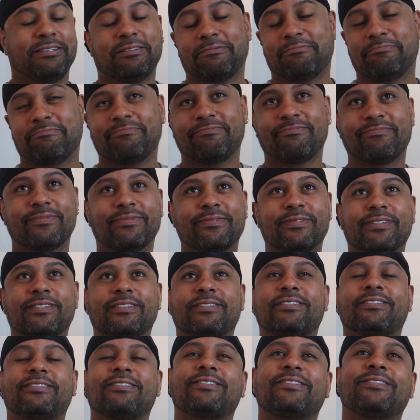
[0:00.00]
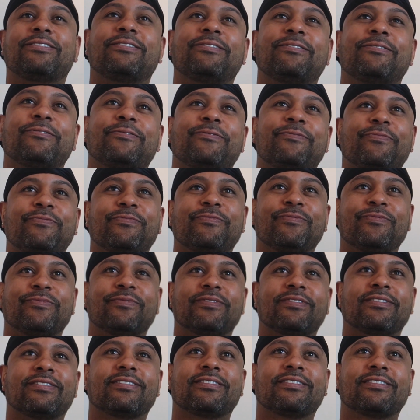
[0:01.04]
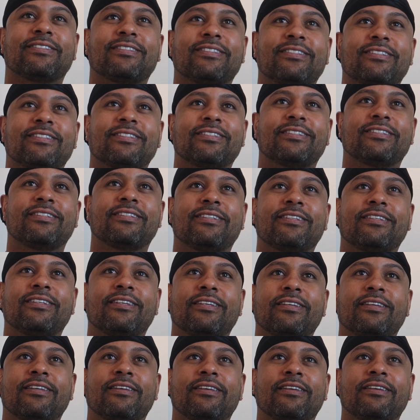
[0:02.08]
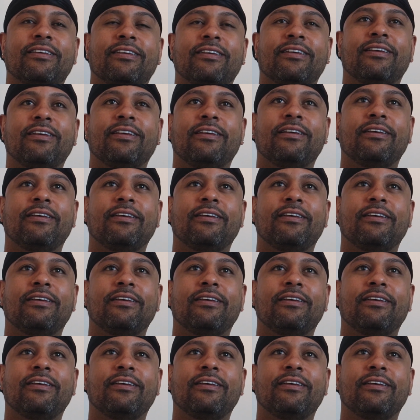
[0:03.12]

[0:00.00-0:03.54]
Did you at that point? Did you have SMP already, or you, you didn't get it yet?